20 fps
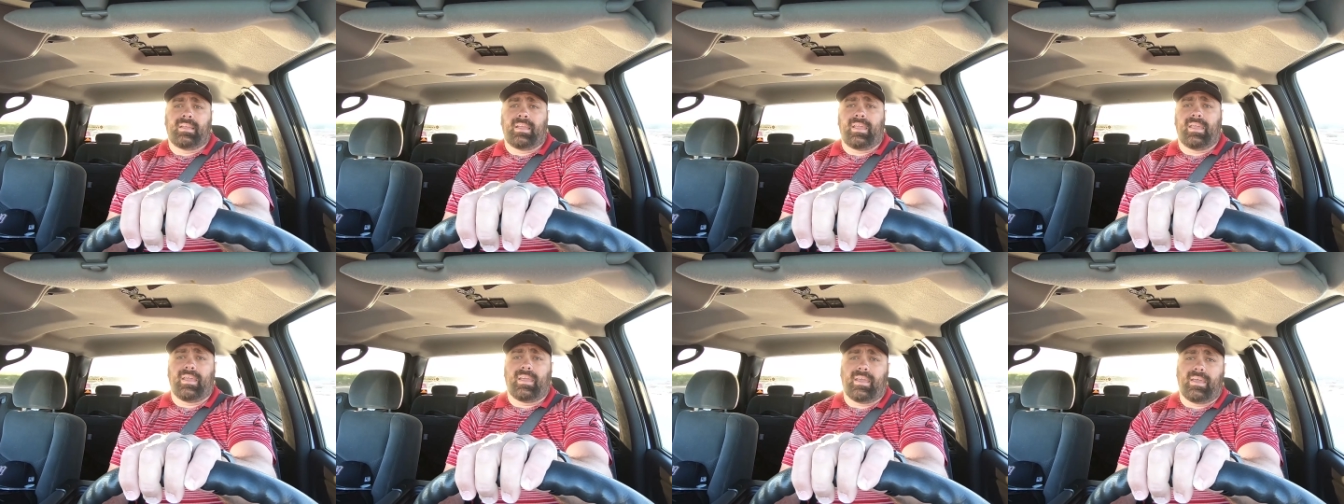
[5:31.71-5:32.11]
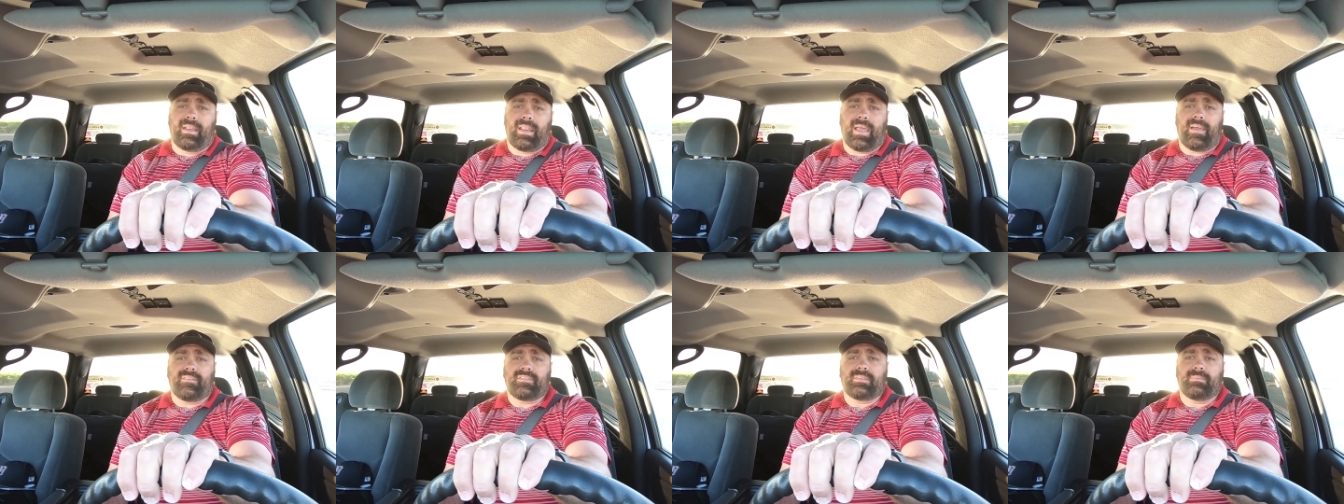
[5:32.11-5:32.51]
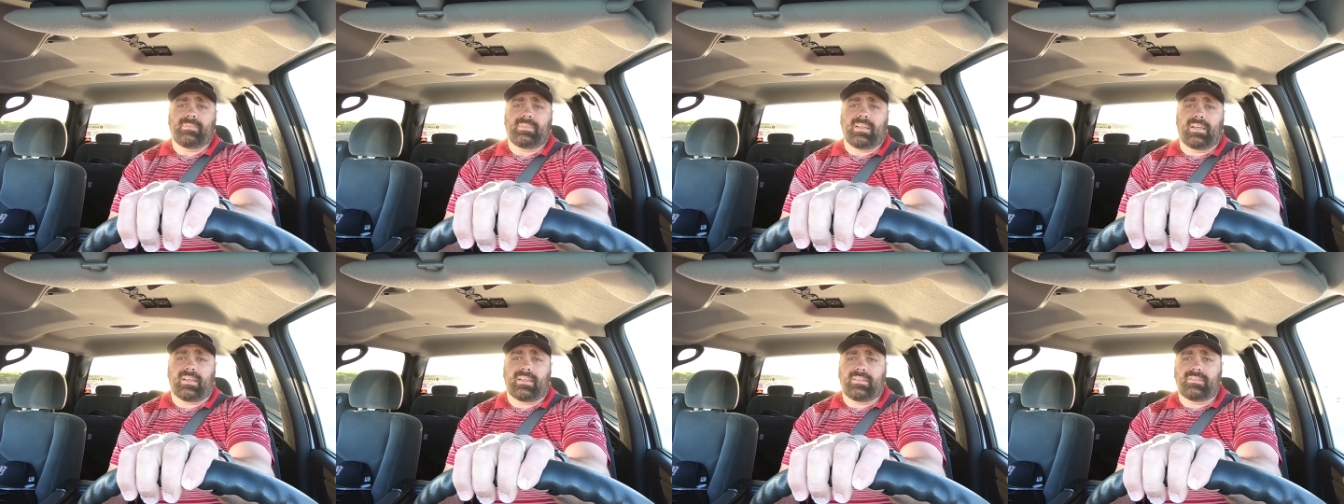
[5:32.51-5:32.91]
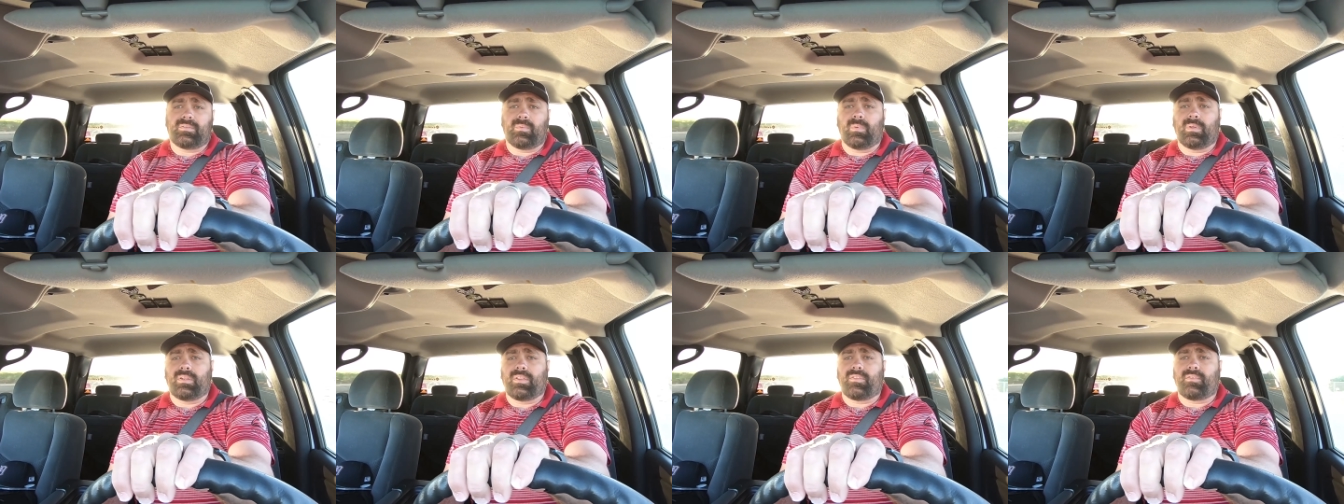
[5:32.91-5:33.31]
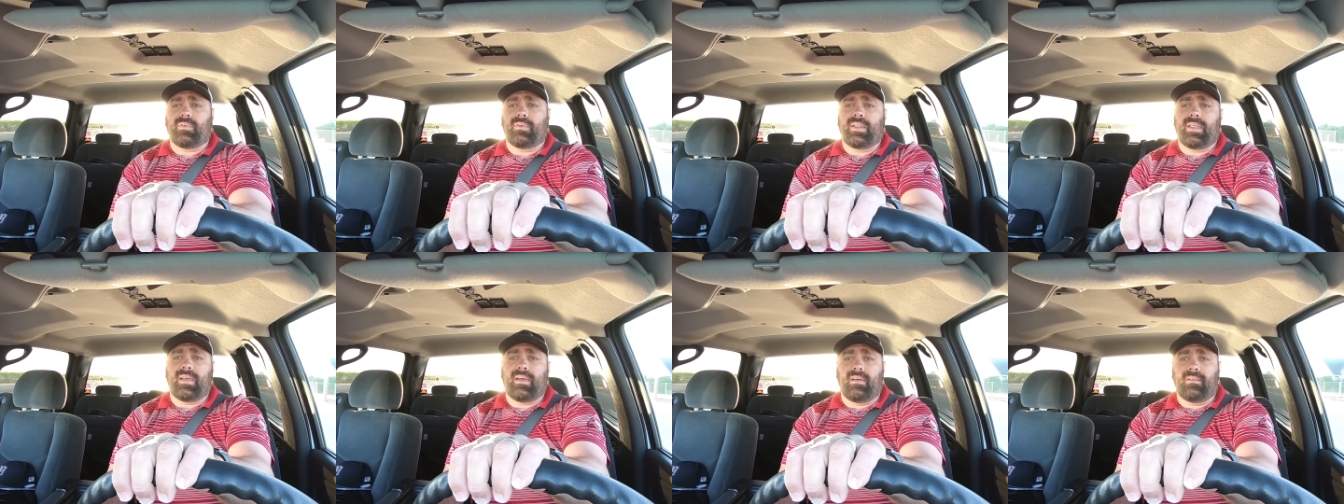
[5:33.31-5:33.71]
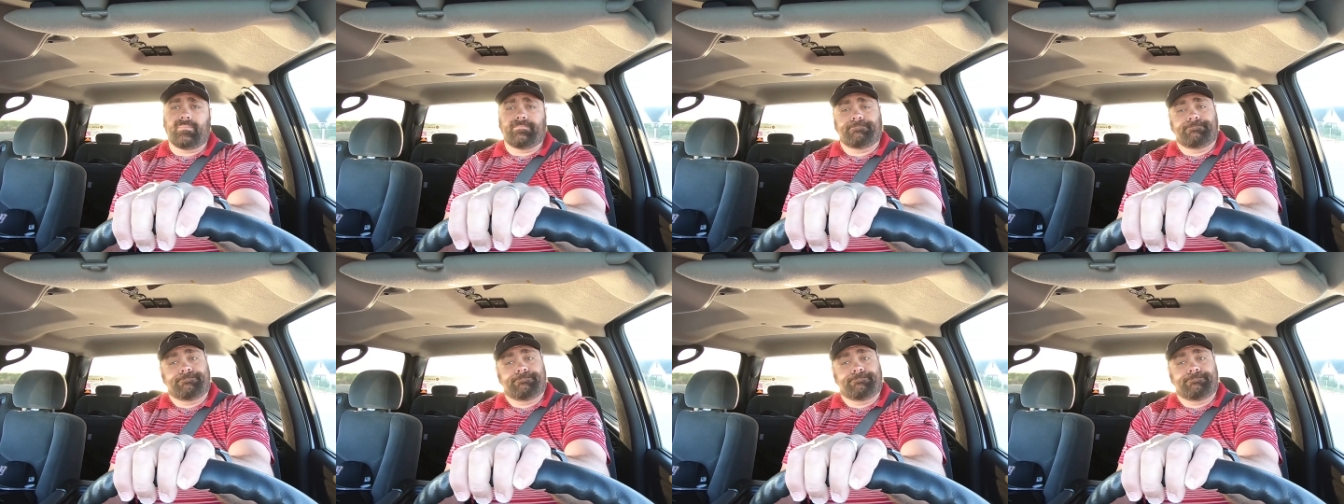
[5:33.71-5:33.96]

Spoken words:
and have some ducats or willing to throw down,